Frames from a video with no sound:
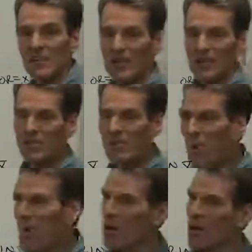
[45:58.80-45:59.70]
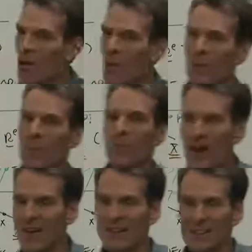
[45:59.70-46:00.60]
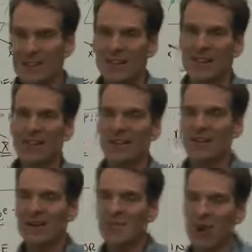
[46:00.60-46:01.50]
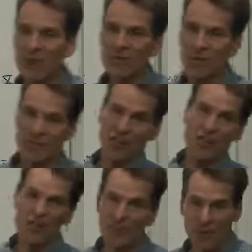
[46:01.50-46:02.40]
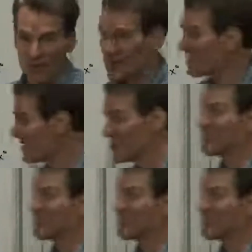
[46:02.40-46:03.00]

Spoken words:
but you don't want to quote a price that allows arbitrage opportunities, because your